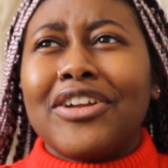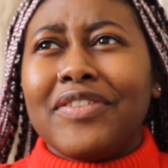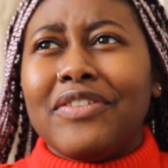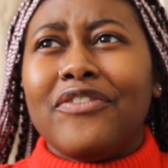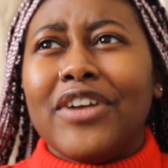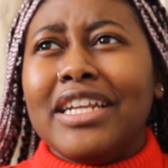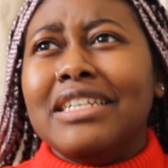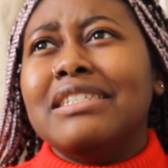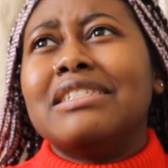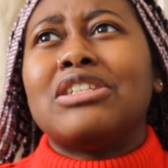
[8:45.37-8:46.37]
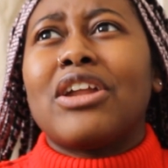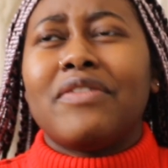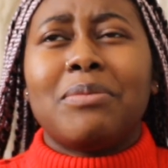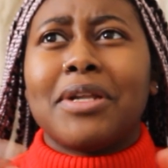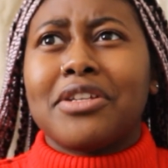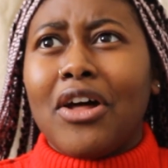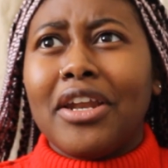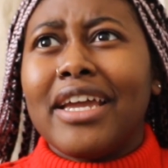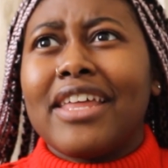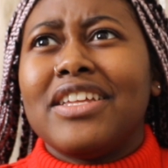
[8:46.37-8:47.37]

even friends, not even platonic.